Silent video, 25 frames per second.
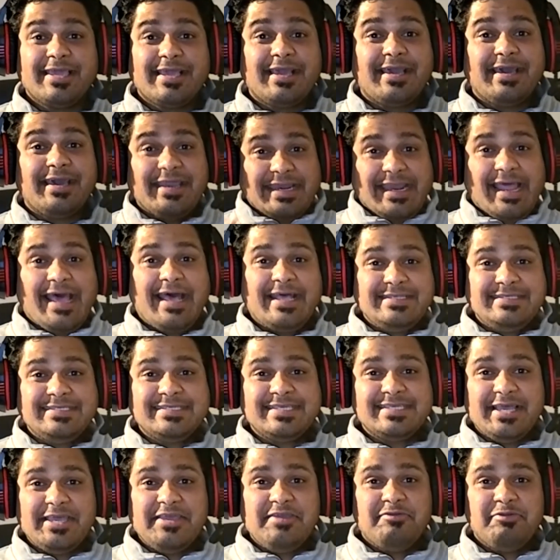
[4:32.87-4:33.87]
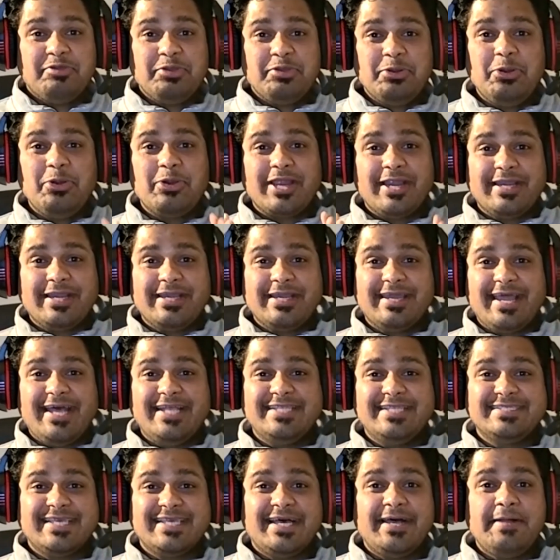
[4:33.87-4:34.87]
Carranza, if you look at
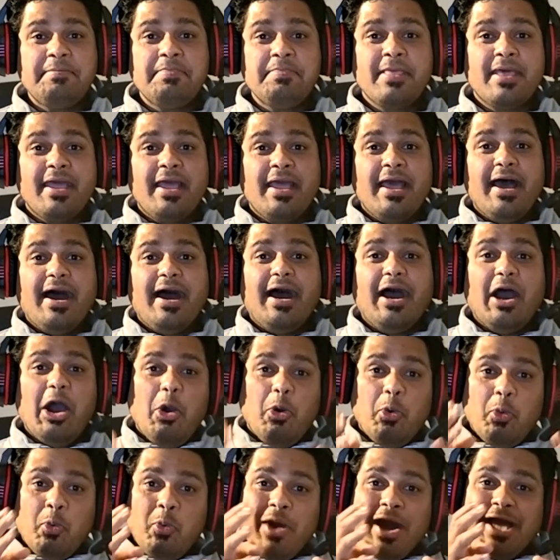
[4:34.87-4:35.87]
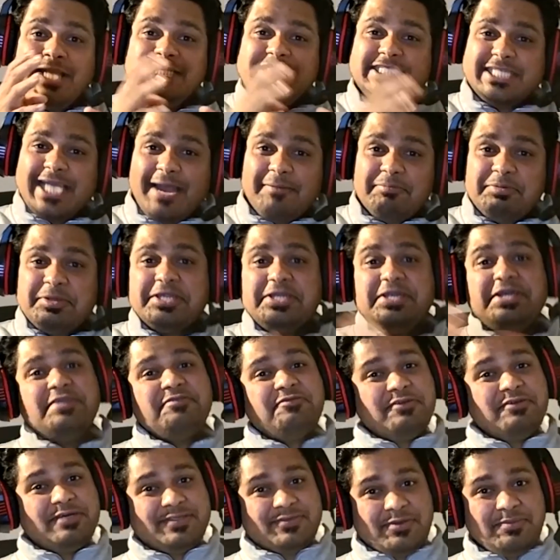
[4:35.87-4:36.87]
Carranza, one chapter
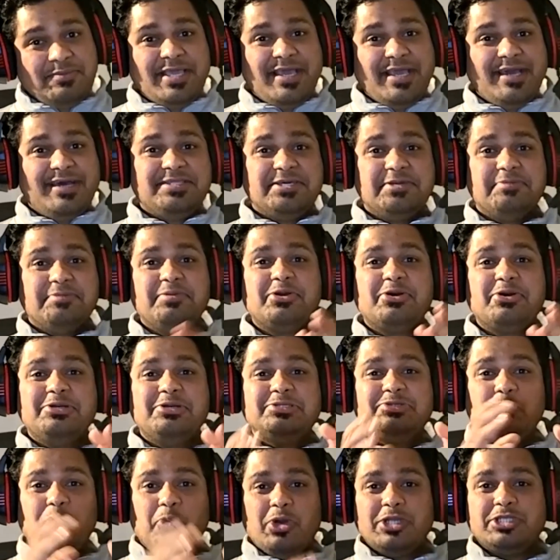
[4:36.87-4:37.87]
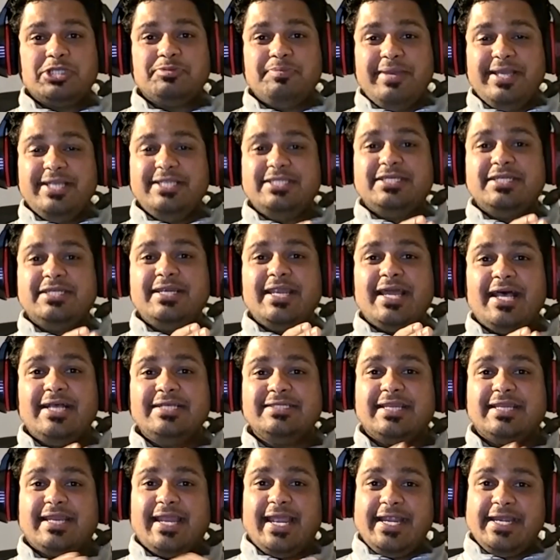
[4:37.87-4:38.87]
differs from the other because what's mentioned
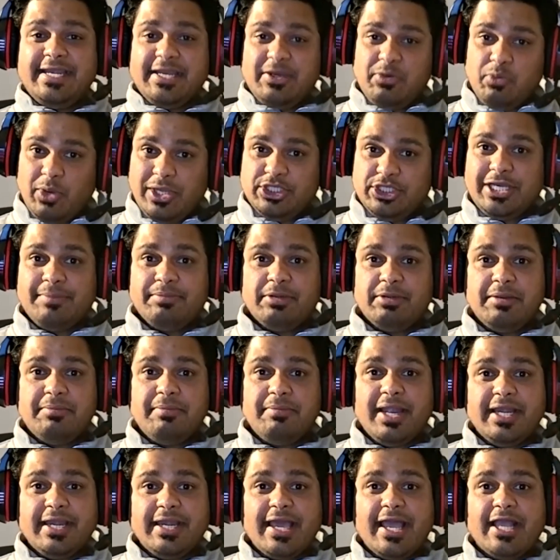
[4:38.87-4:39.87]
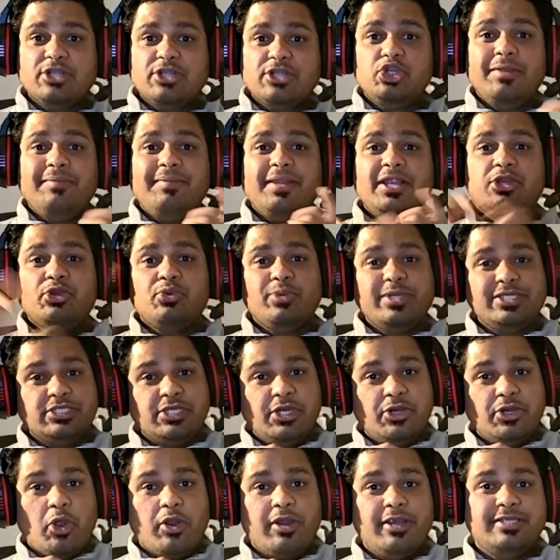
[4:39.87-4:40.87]
as right in one chapter might actually be
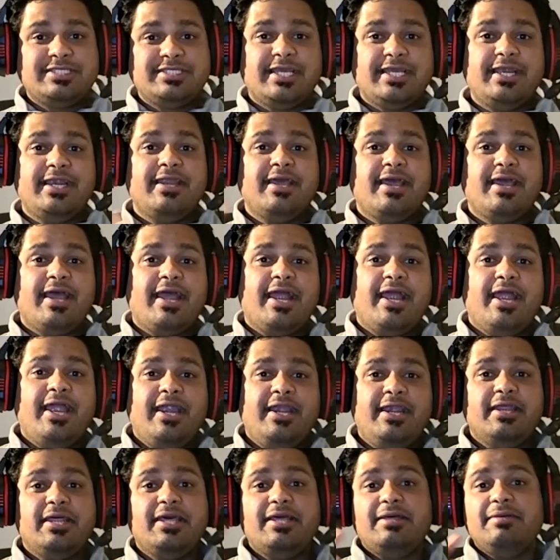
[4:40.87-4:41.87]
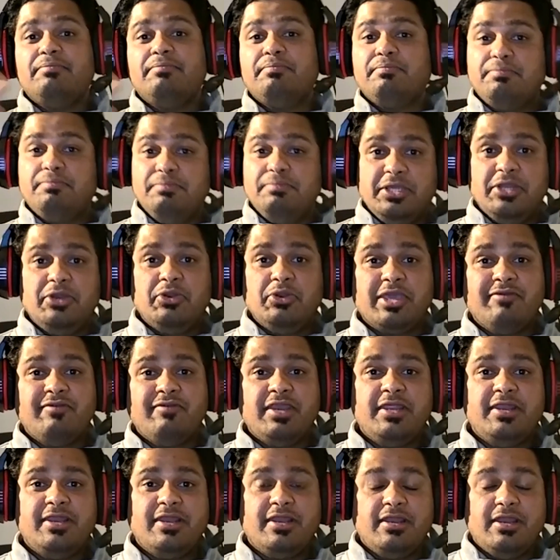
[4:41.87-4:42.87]
twisted on its head and, you know,
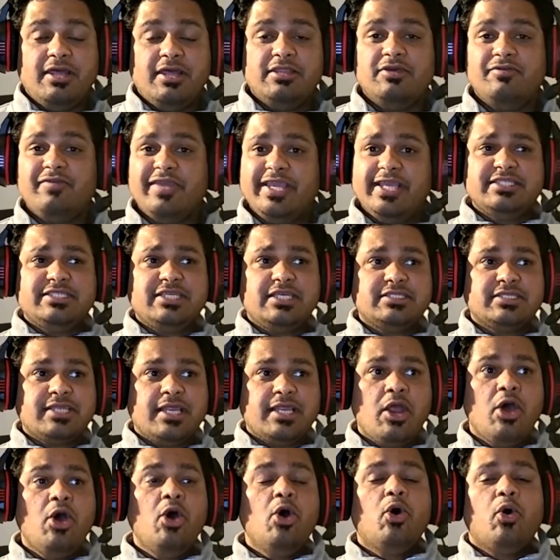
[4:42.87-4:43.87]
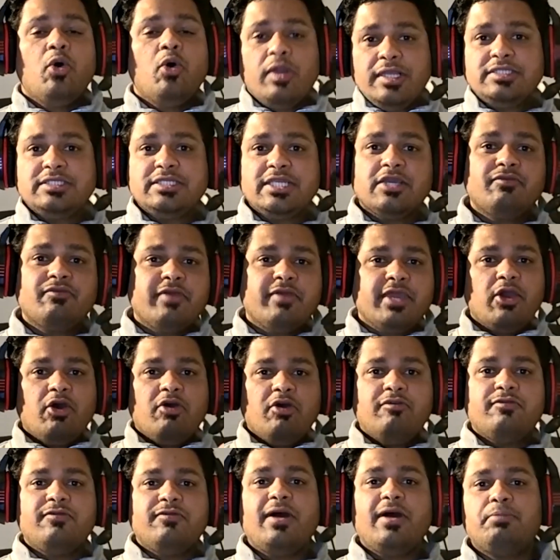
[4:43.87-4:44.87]
given in another way. It's just an holistic way
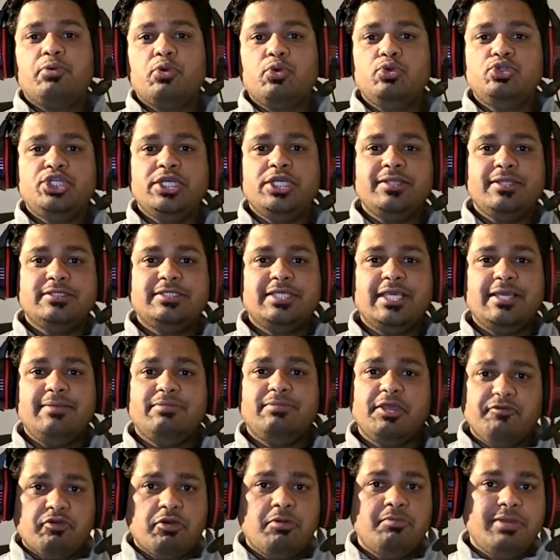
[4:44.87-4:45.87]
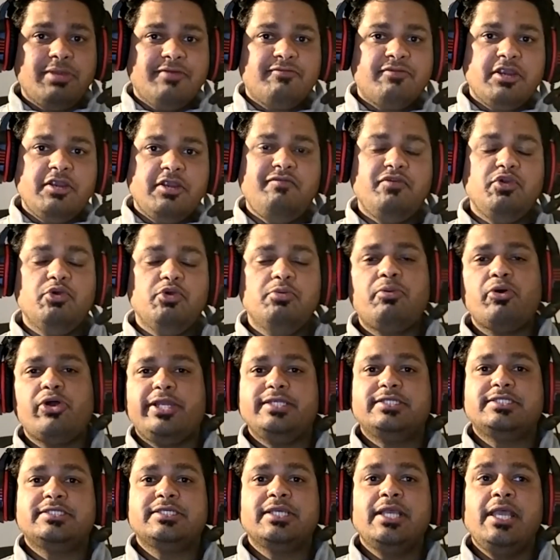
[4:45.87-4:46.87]
of approaching the same thing from different
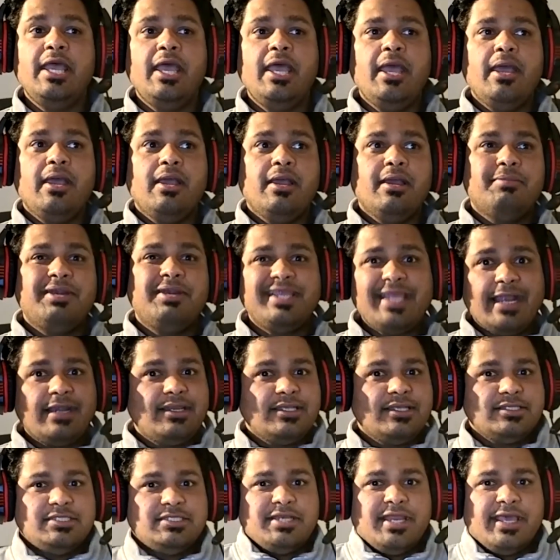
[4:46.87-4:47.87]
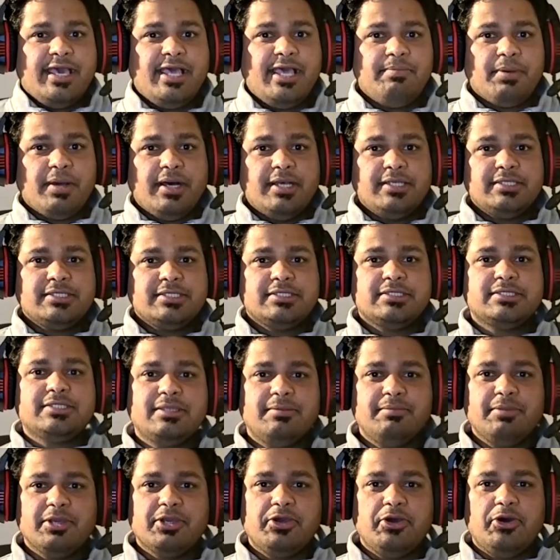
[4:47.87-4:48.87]
viewpoints. But that doesn't help us
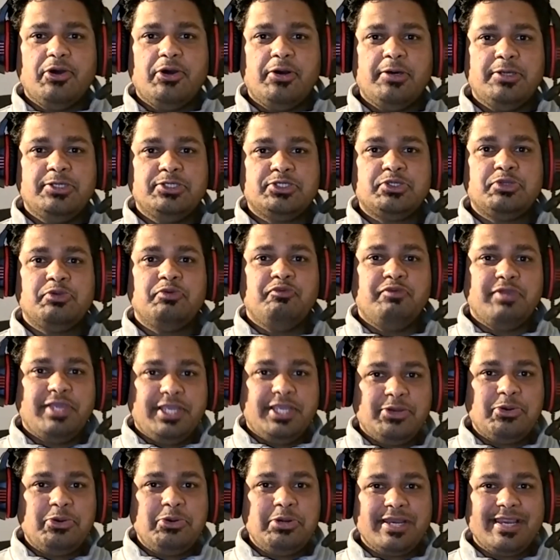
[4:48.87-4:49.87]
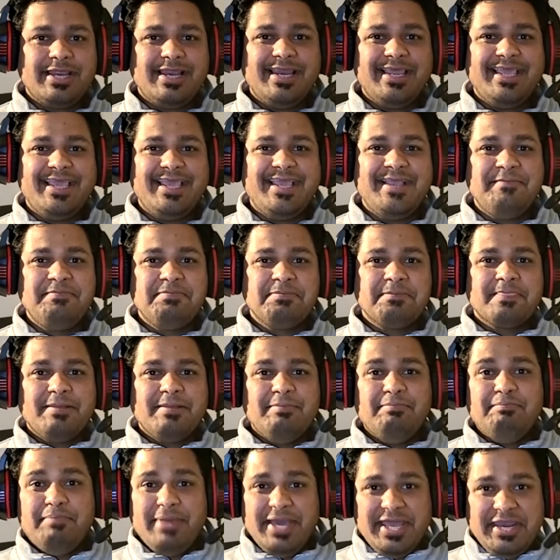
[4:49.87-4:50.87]
because we don't really
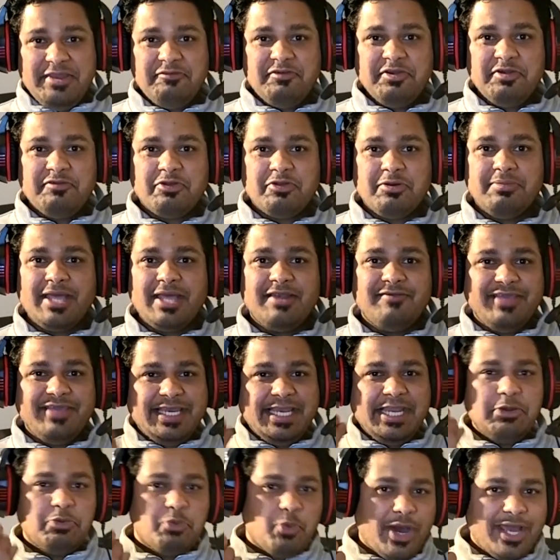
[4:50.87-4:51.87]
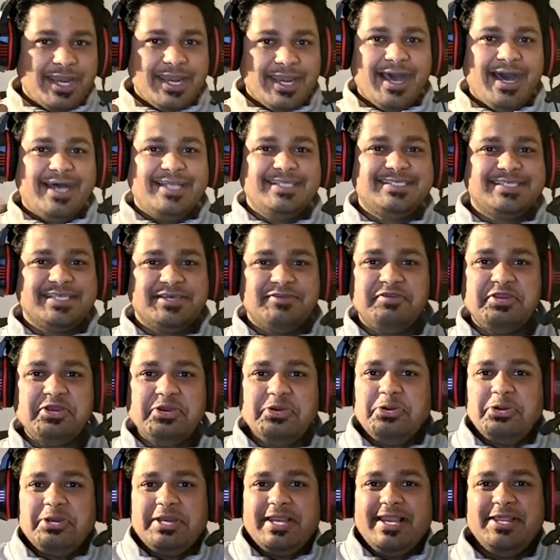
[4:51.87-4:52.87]
benefit from that. We need one answer. We
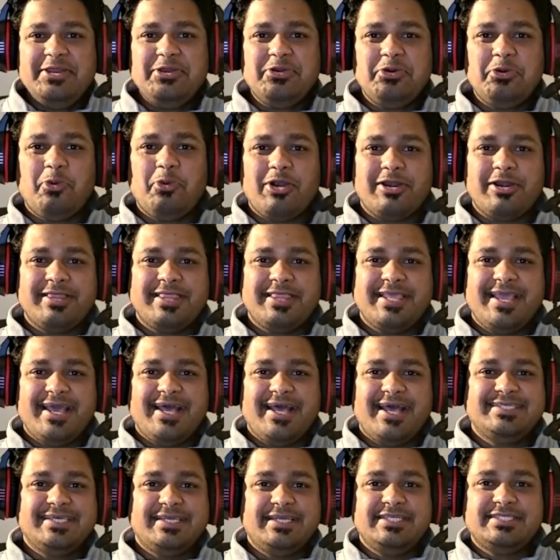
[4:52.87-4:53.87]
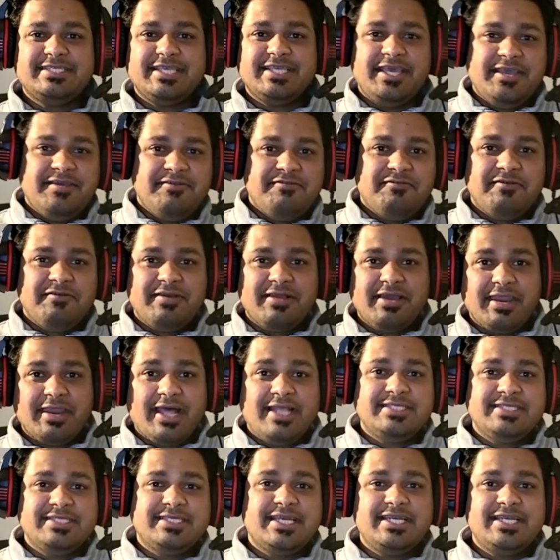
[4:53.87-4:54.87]
don't really know what the answer is if
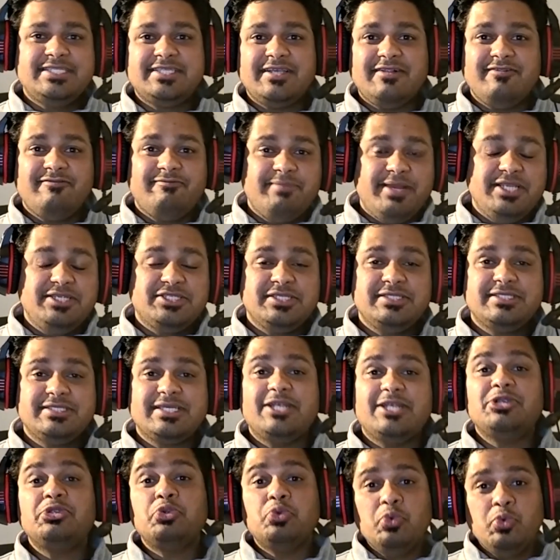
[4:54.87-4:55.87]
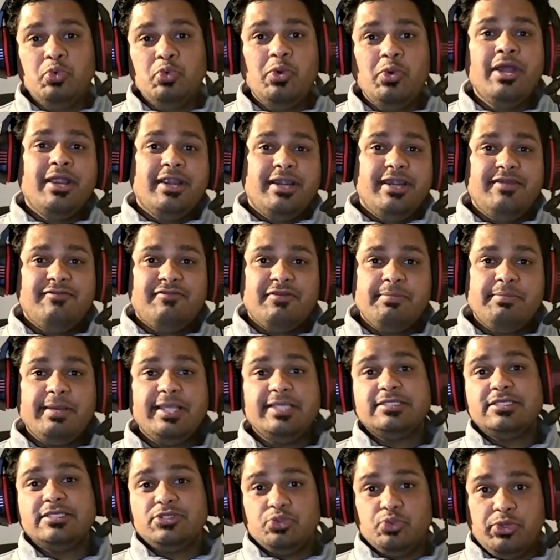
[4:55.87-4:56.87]
Carranza itself mentions at two different
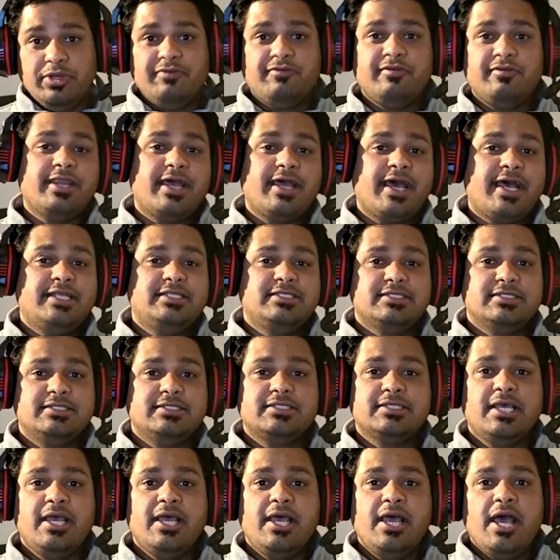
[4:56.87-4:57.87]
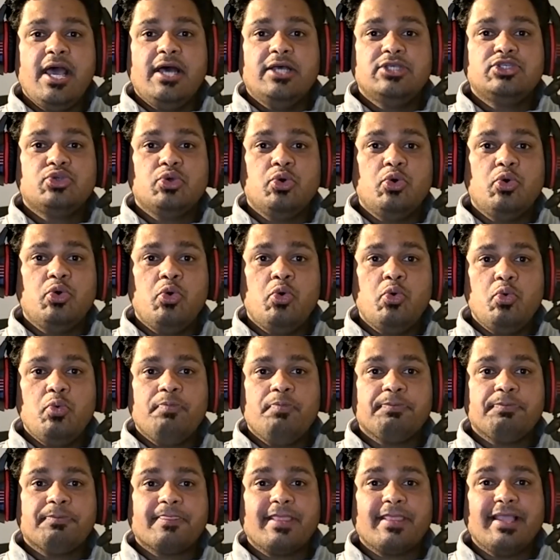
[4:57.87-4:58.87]
places two different answers. So
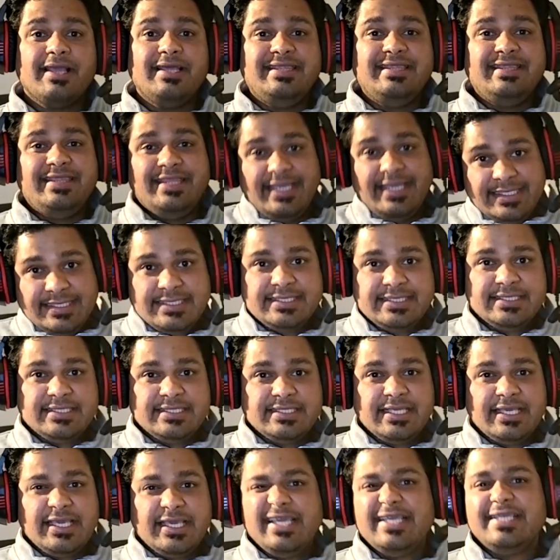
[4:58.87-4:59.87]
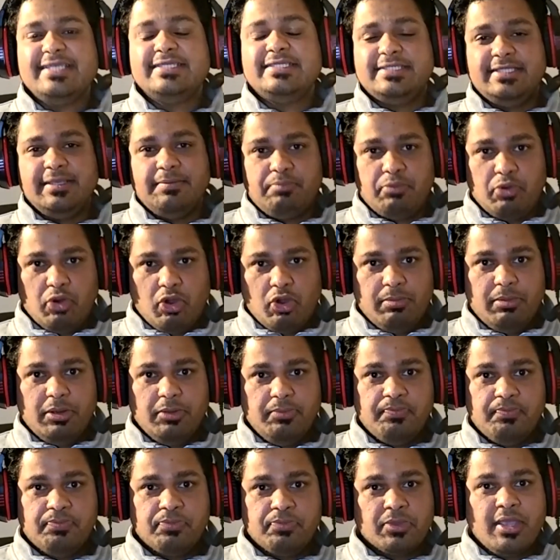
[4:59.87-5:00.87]
this is the problem.